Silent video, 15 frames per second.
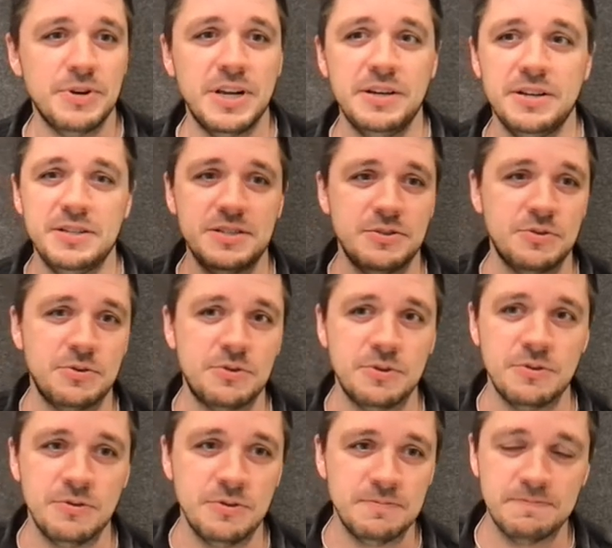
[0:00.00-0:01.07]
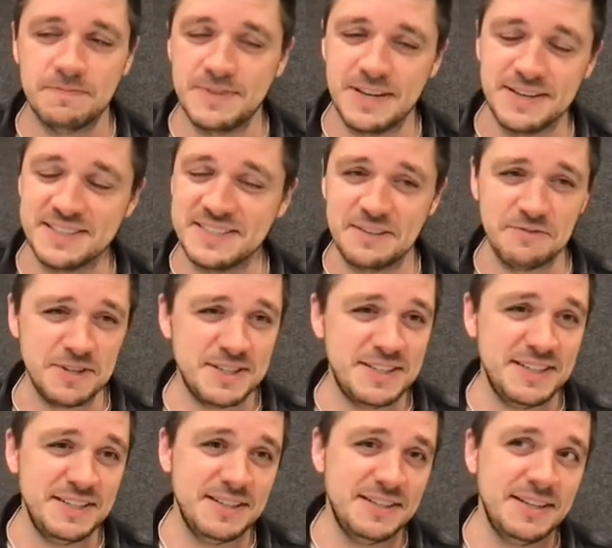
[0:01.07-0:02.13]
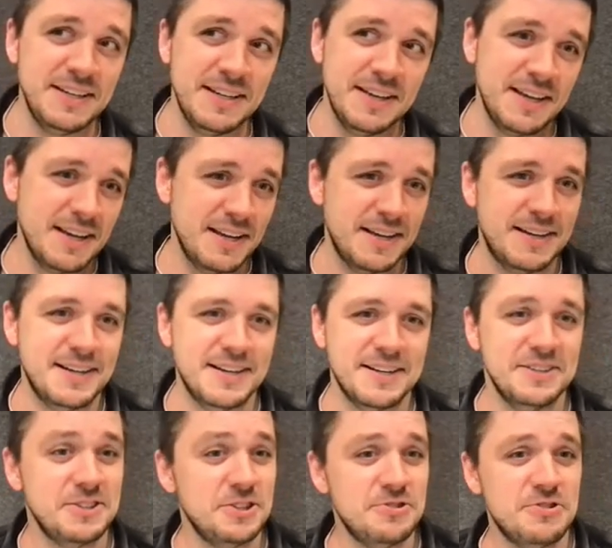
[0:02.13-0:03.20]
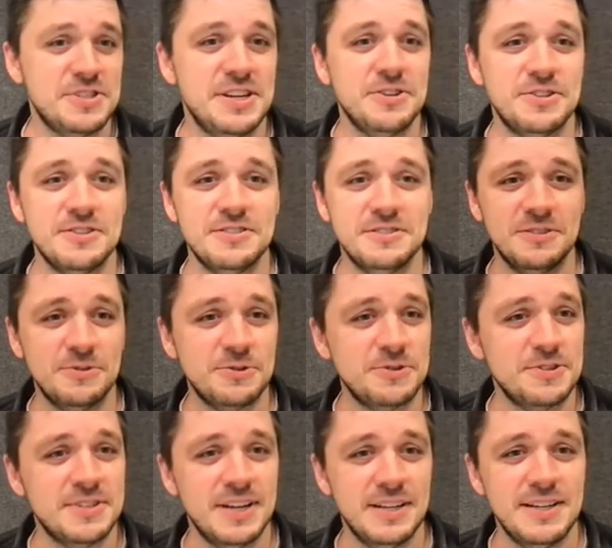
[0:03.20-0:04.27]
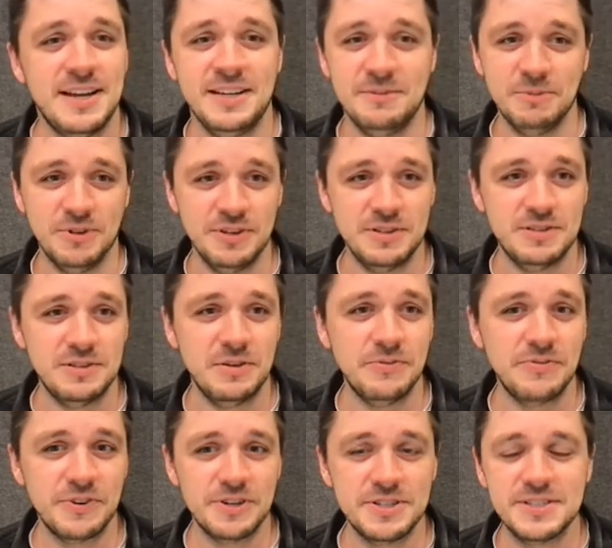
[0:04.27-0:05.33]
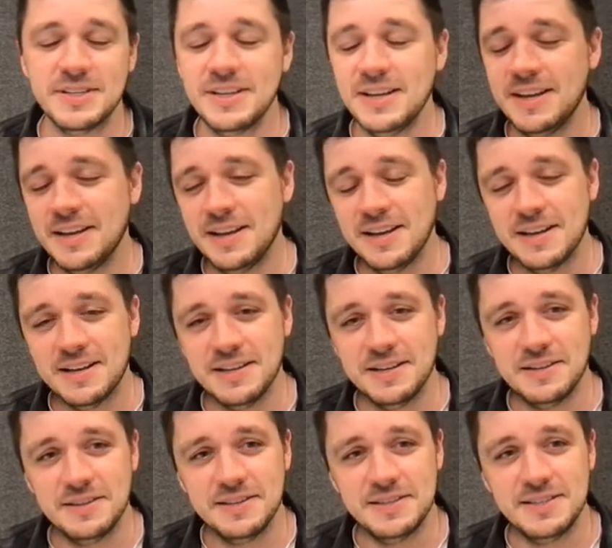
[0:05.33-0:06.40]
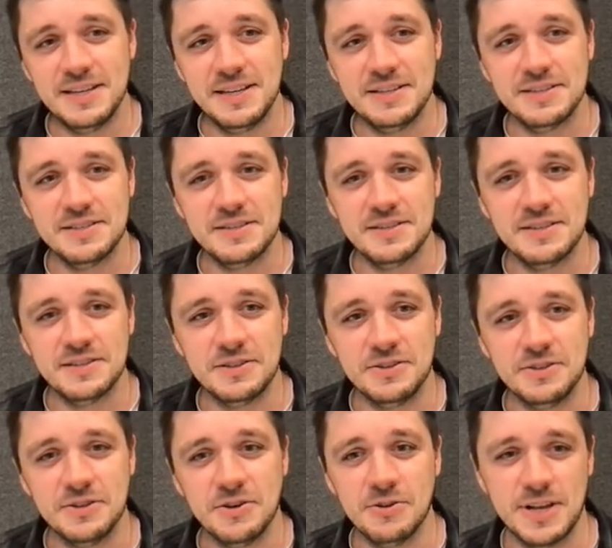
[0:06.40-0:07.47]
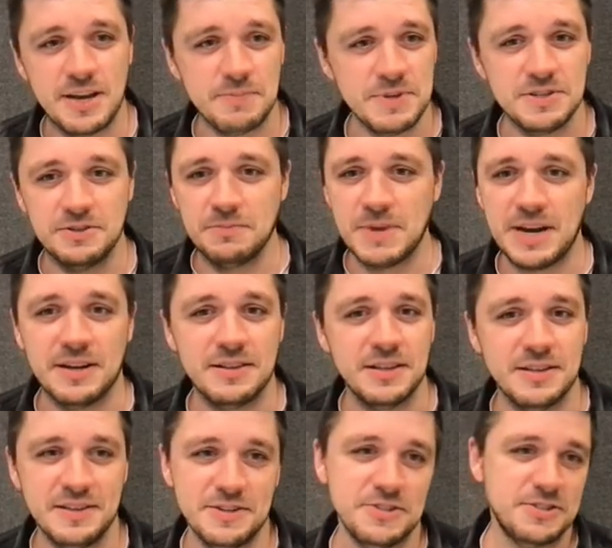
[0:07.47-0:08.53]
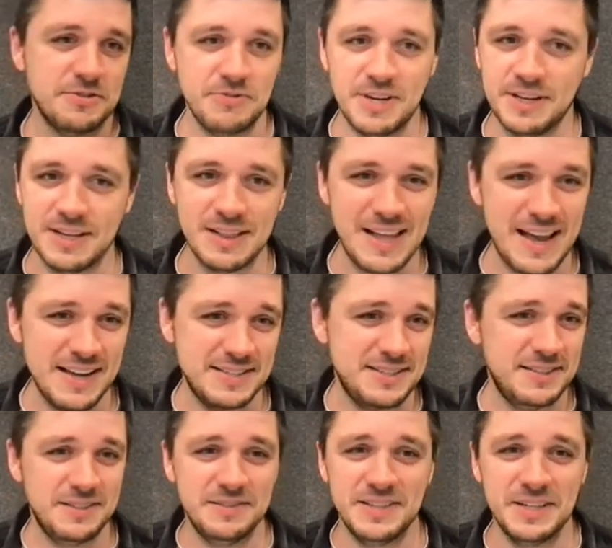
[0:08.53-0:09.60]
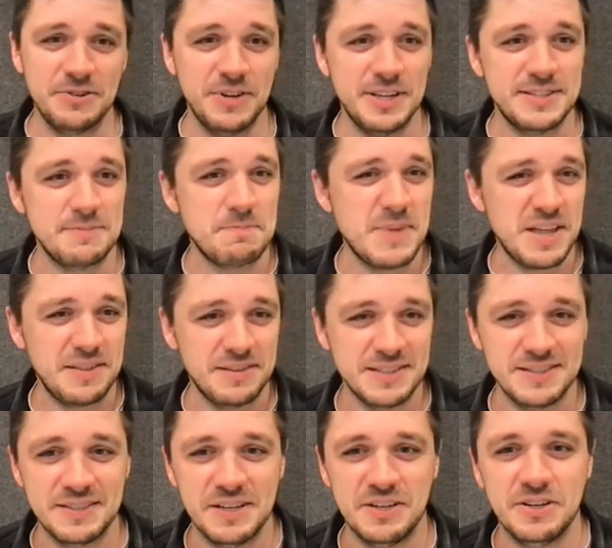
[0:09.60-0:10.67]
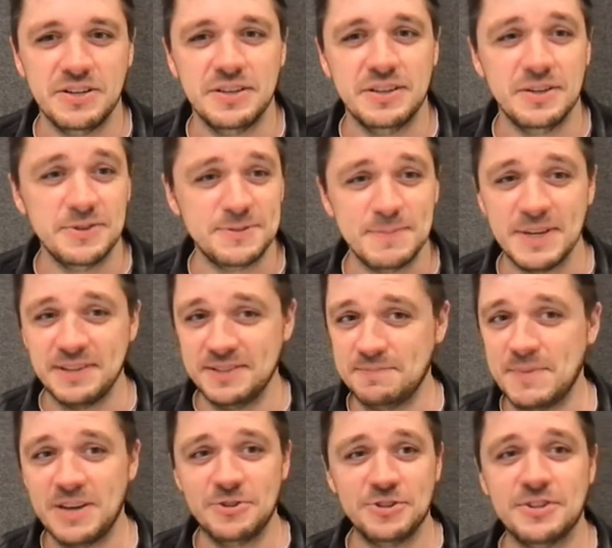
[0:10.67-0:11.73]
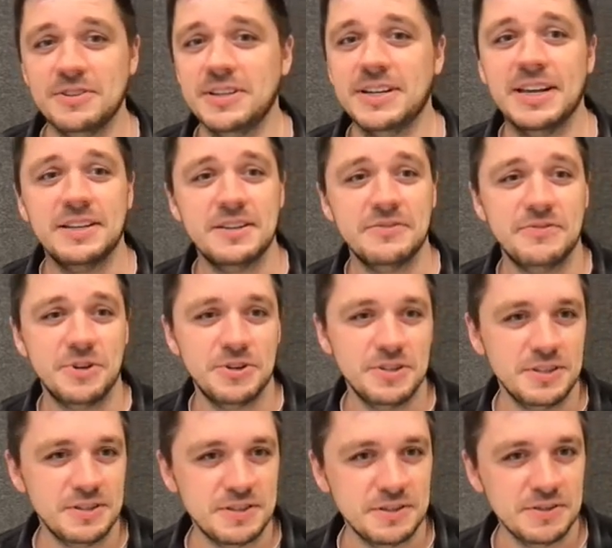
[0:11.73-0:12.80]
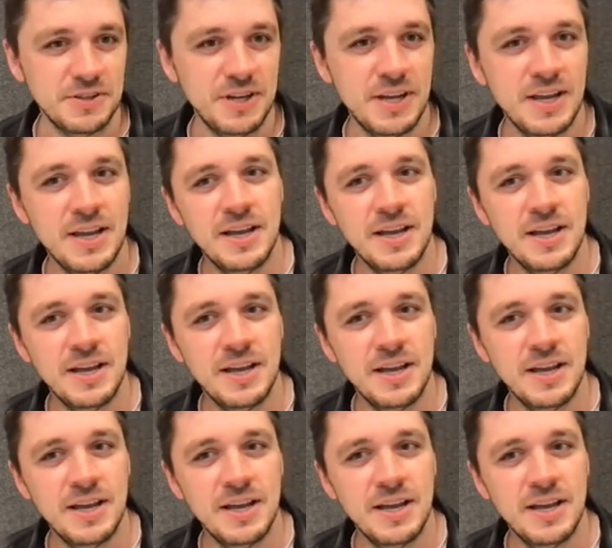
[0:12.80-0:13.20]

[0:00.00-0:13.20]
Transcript: Kubernetes or, or like 17 uh, containerization solutions that AWS offers uh, these days. So it all happens automatically. They just create a class and they create some methods there, and those methods magically get converted into